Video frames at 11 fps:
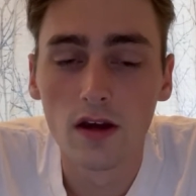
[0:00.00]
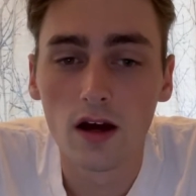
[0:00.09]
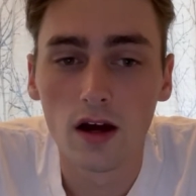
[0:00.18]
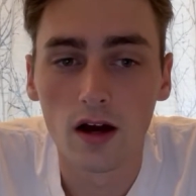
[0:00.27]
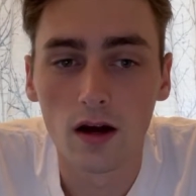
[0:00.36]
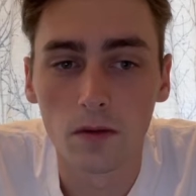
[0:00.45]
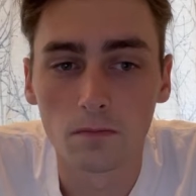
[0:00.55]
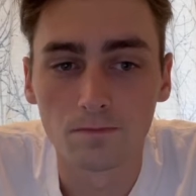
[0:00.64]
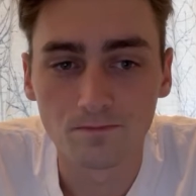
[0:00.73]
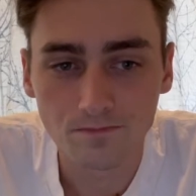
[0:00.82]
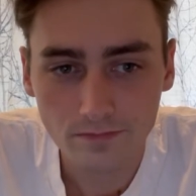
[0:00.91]

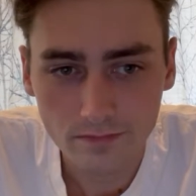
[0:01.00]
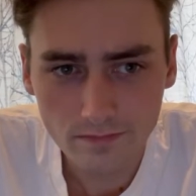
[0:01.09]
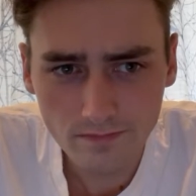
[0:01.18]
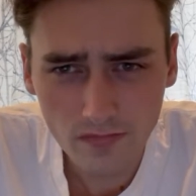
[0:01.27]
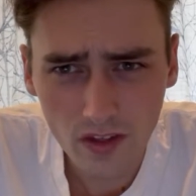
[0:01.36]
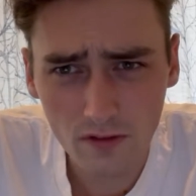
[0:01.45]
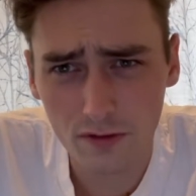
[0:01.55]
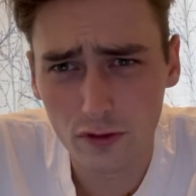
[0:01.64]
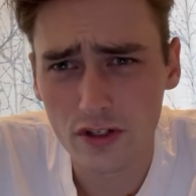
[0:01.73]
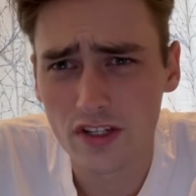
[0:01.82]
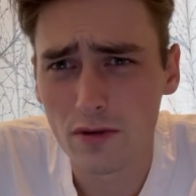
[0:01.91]
For
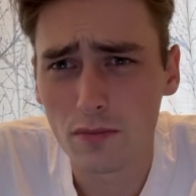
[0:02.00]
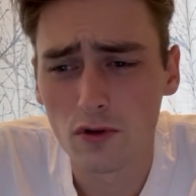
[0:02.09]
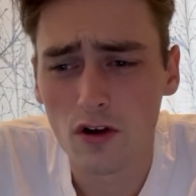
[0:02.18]
example,